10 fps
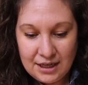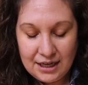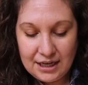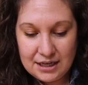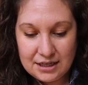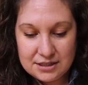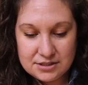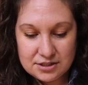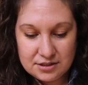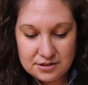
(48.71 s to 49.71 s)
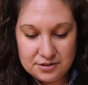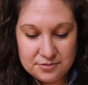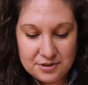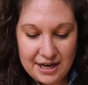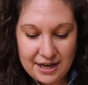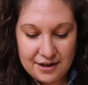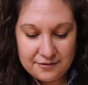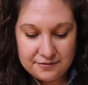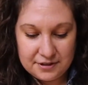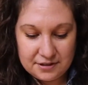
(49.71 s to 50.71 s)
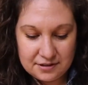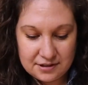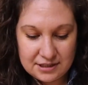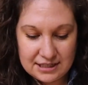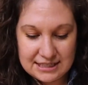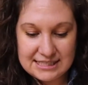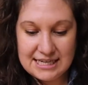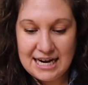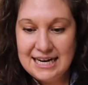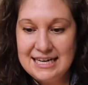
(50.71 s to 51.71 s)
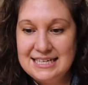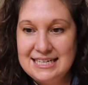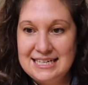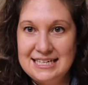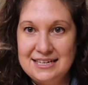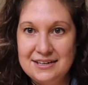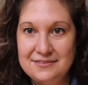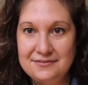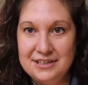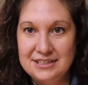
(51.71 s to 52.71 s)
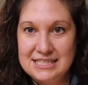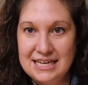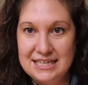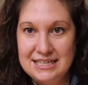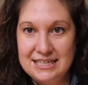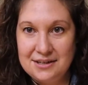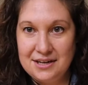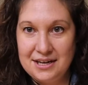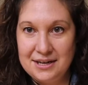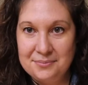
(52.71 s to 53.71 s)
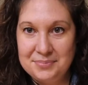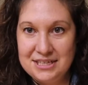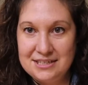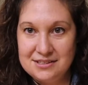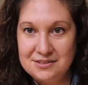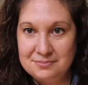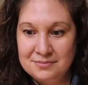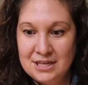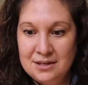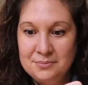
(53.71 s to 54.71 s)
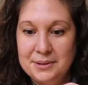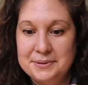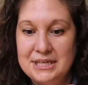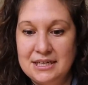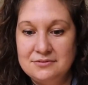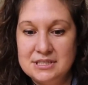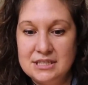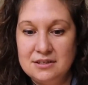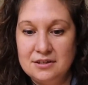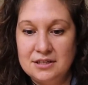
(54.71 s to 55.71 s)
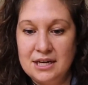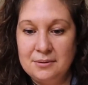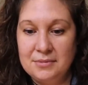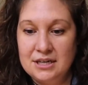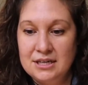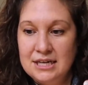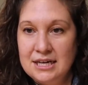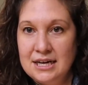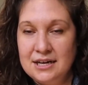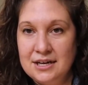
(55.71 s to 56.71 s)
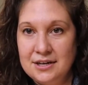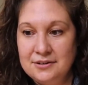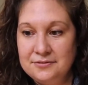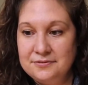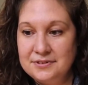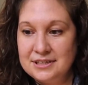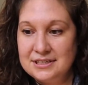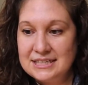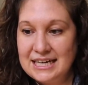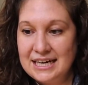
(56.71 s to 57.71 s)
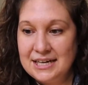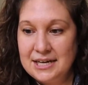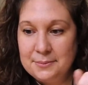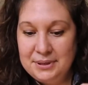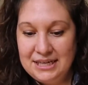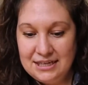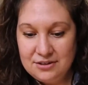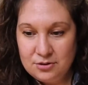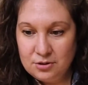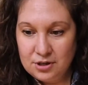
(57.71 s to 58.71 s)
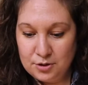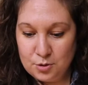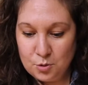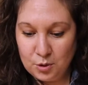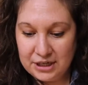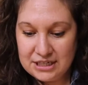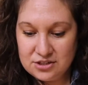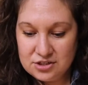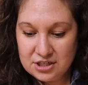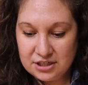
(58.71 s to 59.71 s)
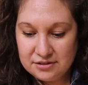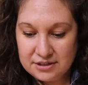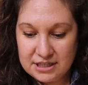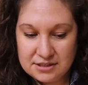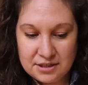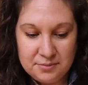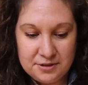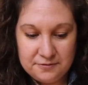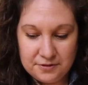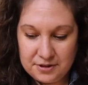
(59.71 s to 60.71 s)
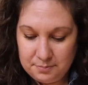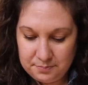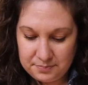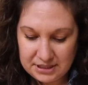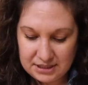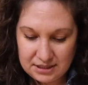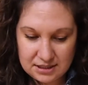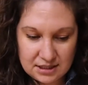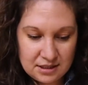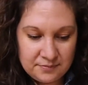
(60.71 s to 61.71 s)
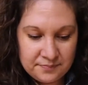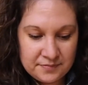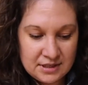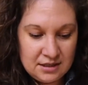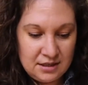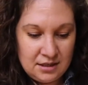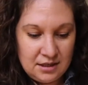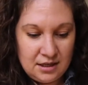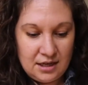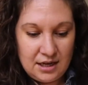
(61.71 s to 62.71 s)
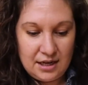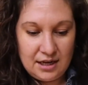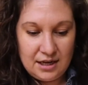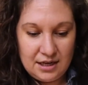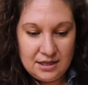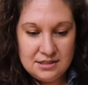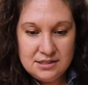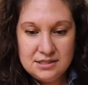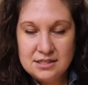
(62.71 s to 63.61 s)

and you will have a tiny, very tiny piece, probably can't even see it on the camera, of kind of a pink or an orange color. That's going to be for the beak. And